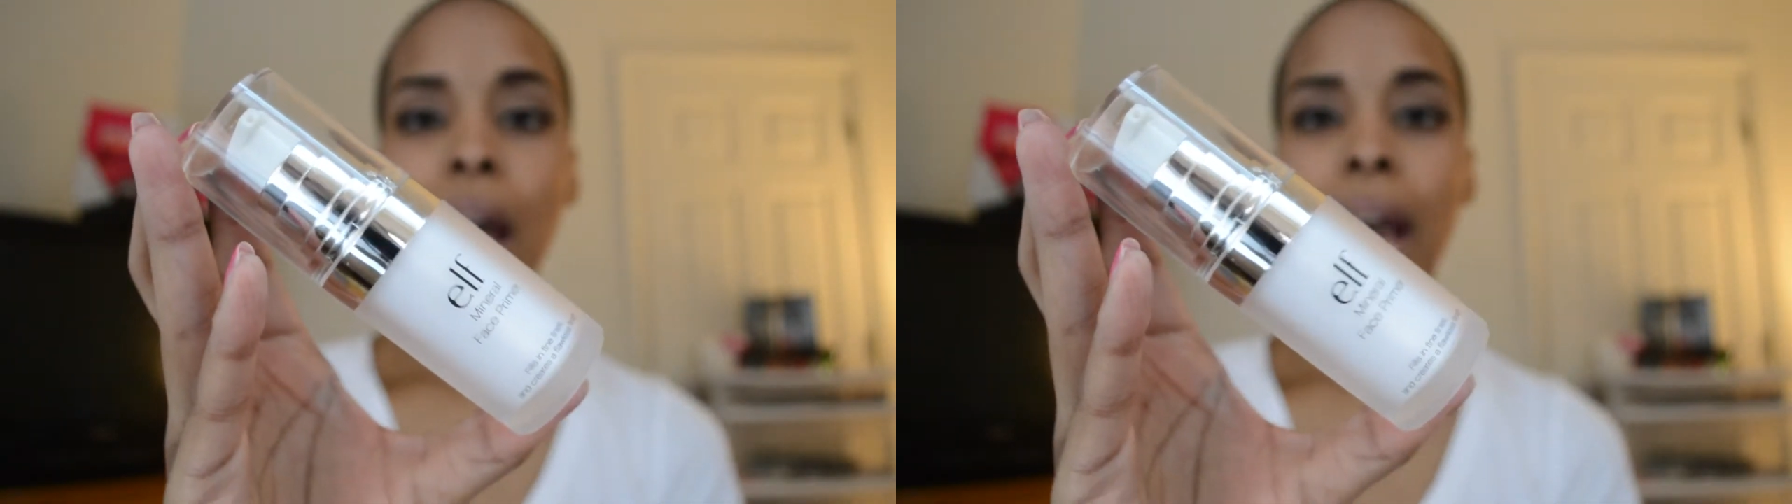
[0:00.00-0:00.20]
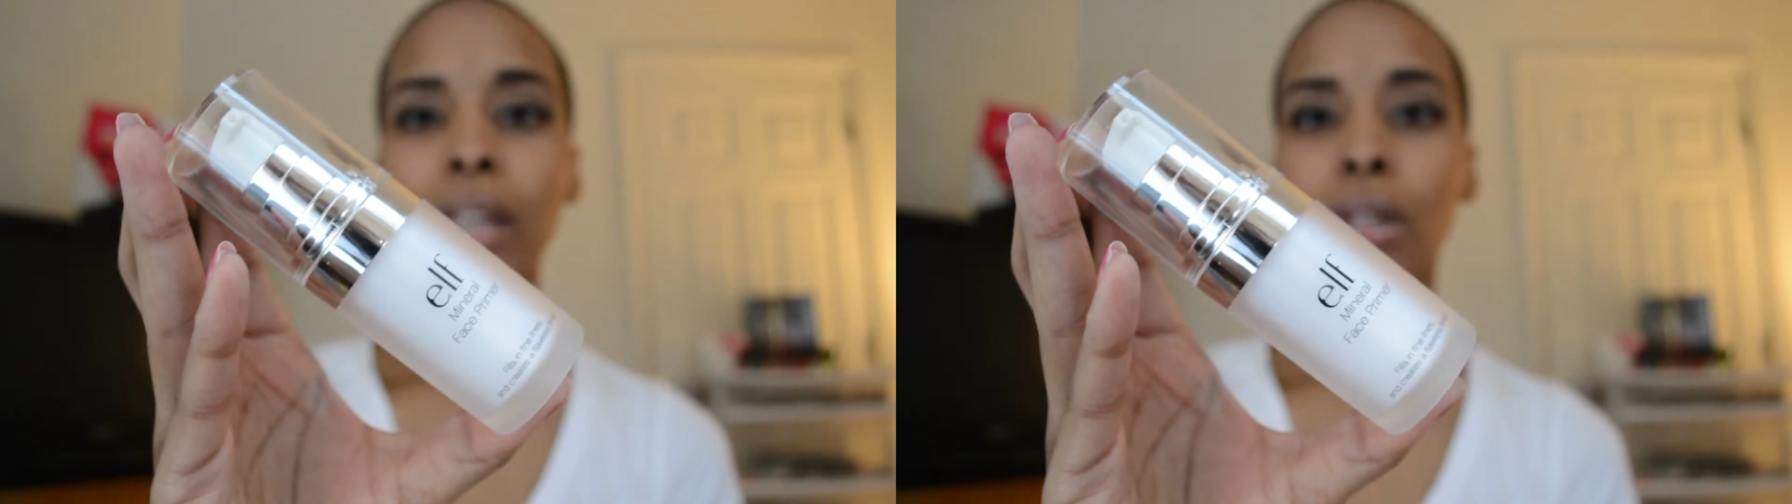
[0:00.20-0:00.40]

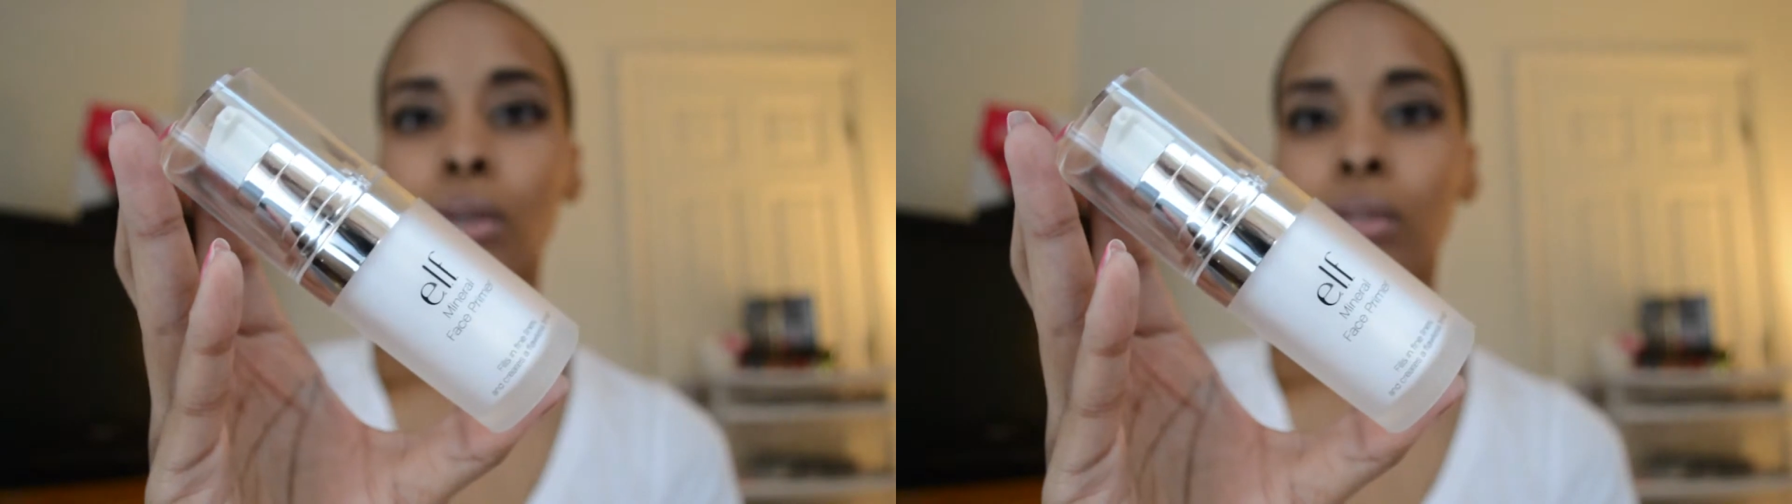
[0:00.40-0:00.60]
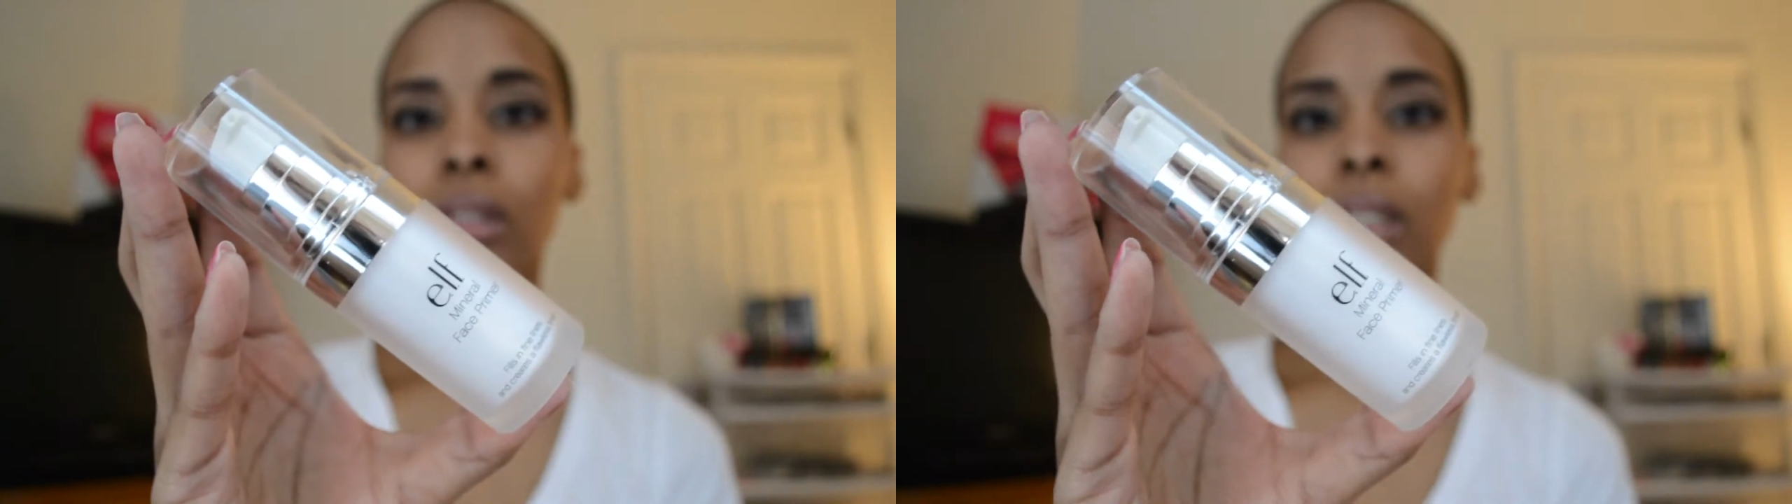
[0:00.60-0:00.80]
I
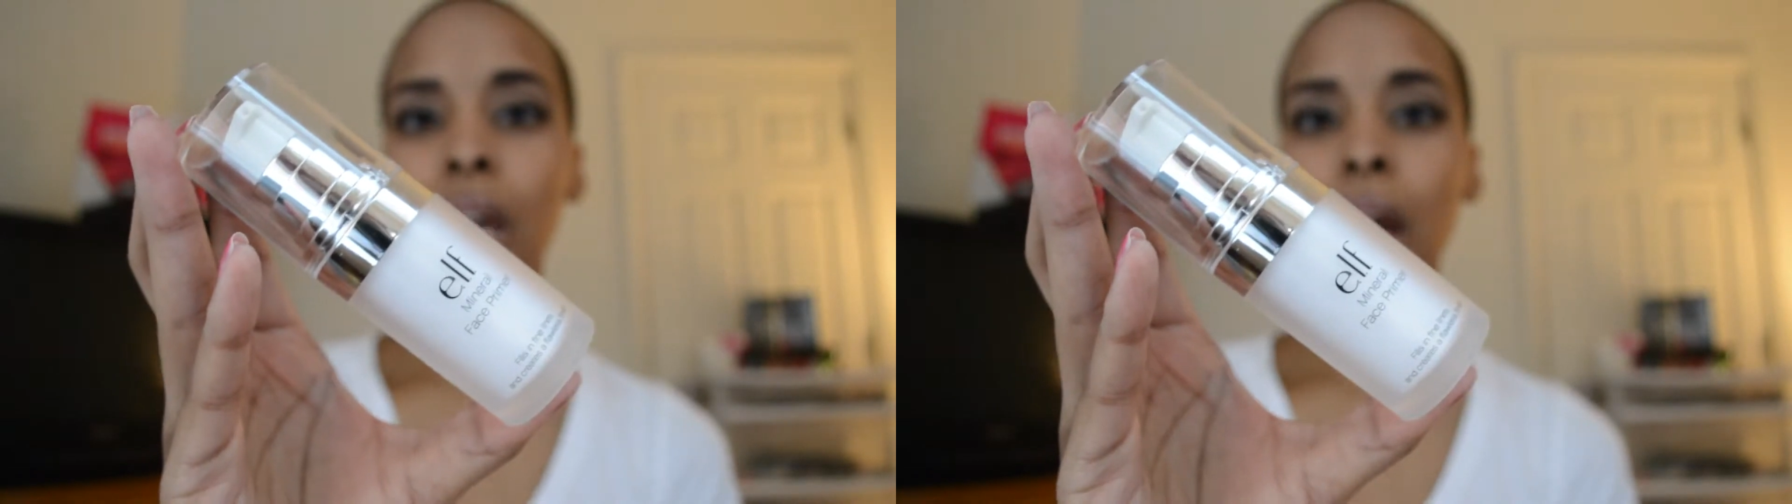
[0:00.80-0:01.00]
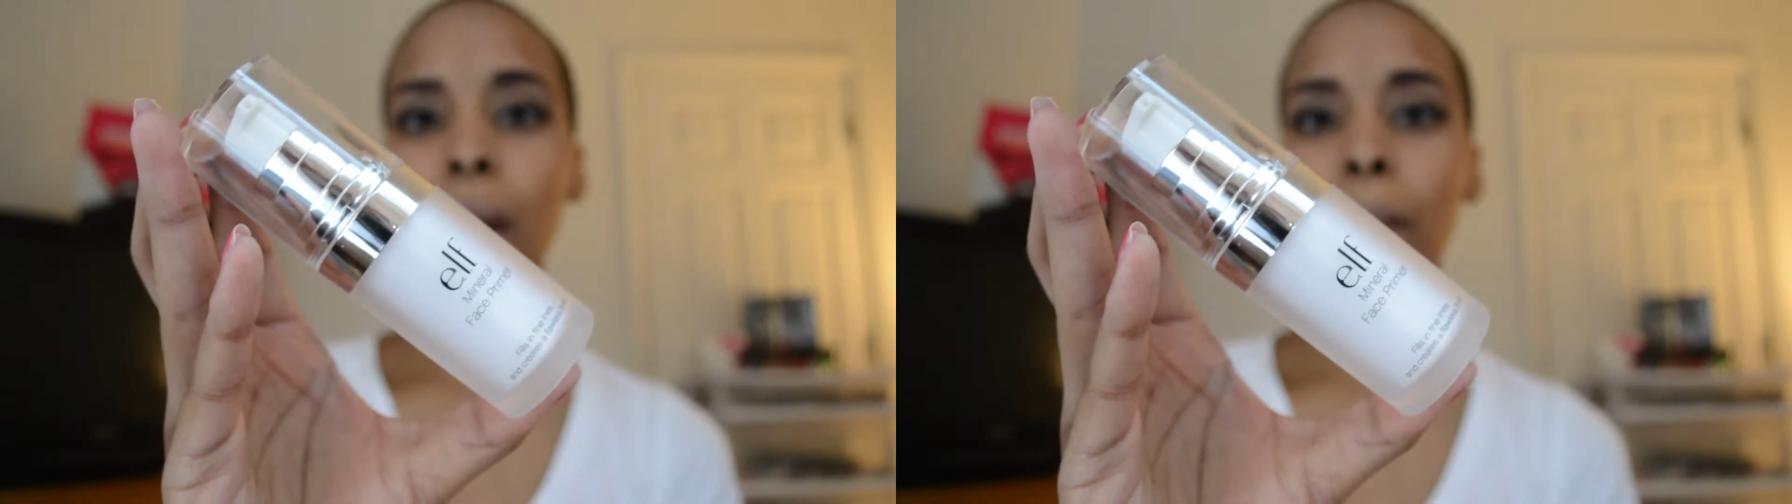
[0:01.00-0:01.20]
used
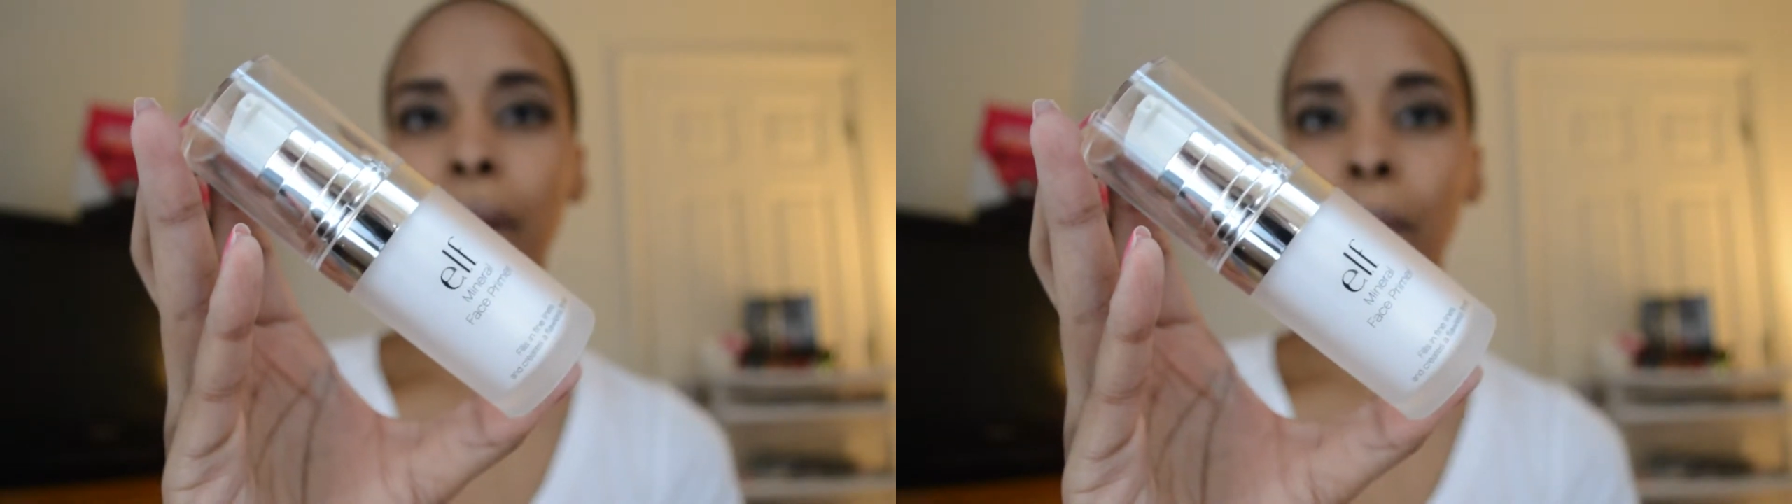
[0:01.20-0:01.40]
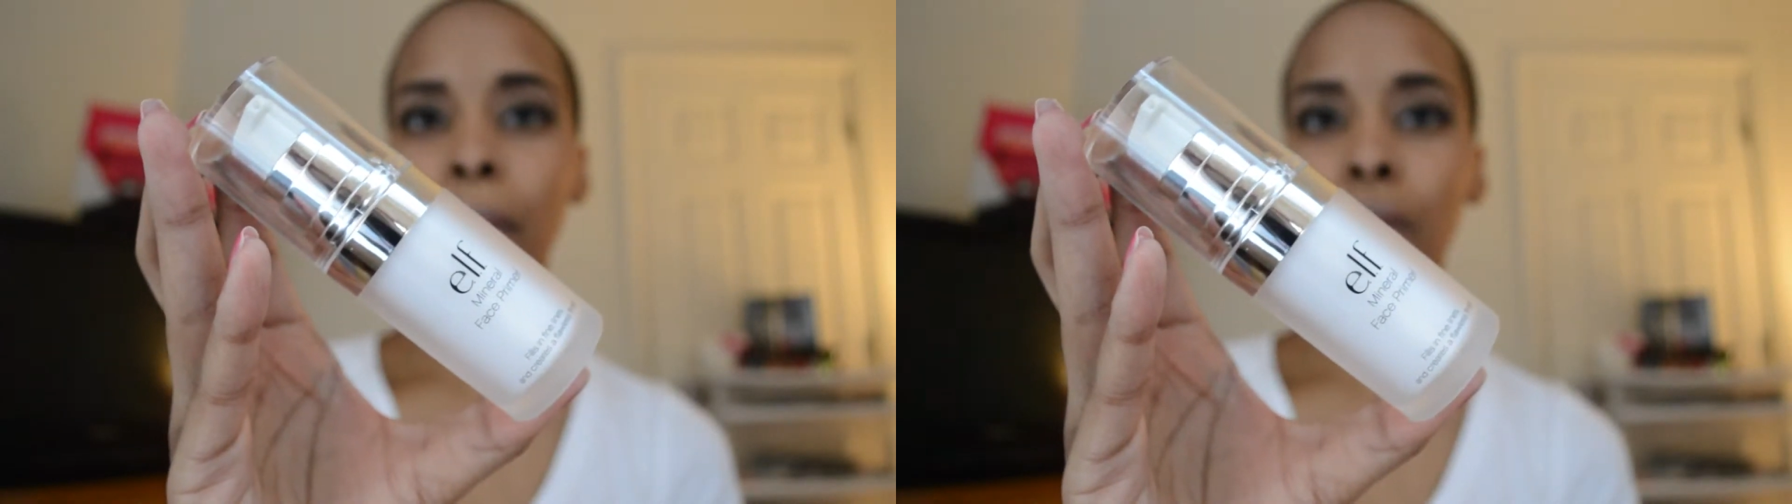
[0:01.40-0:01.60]

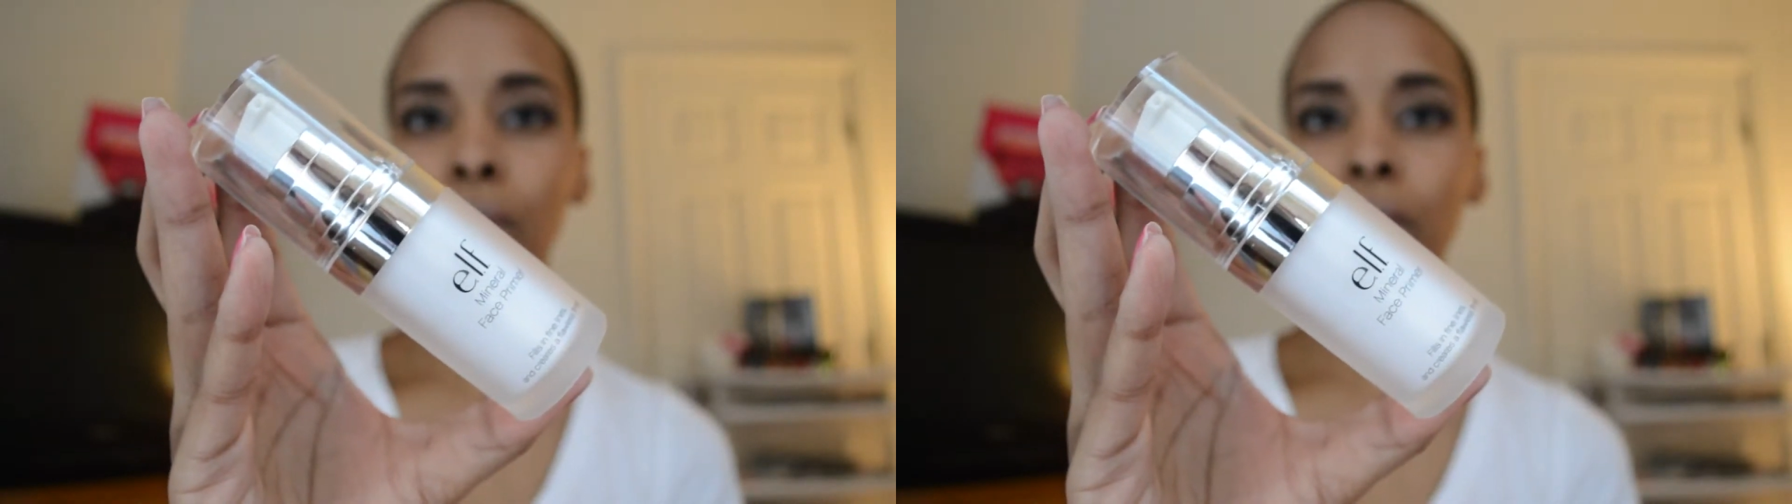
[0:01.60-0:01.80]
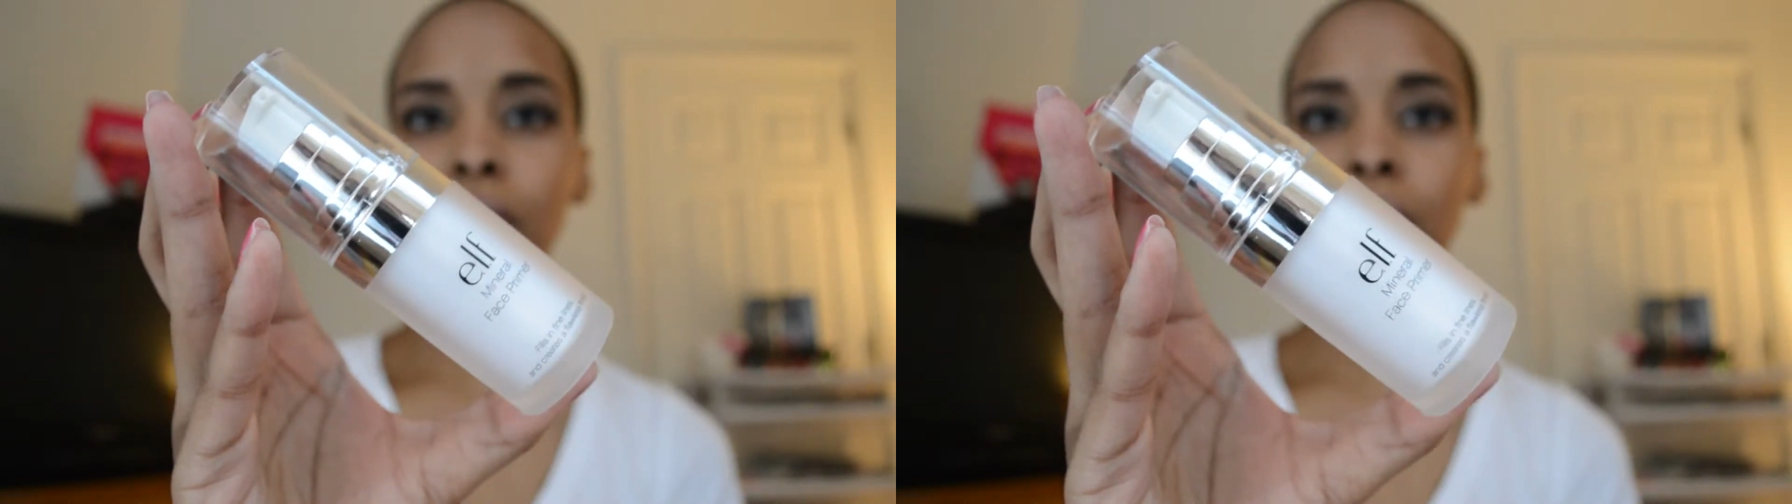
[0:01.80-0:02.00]
Bare
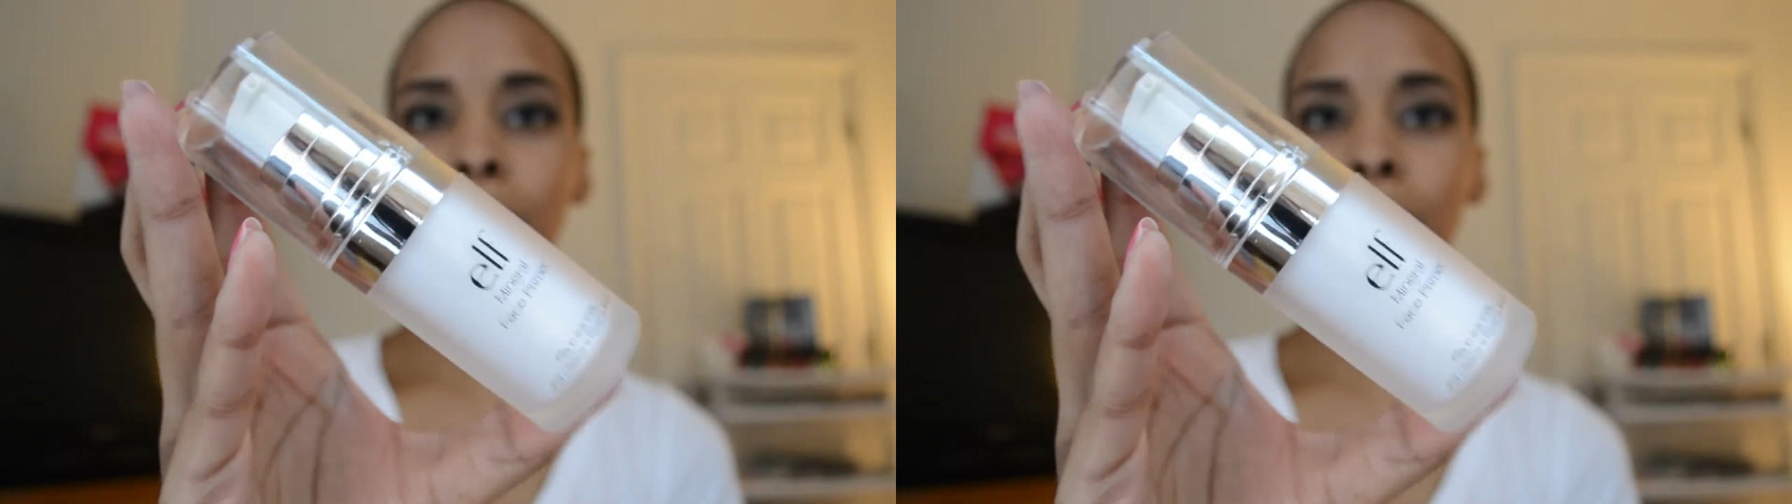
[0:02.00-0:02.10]
Minerals,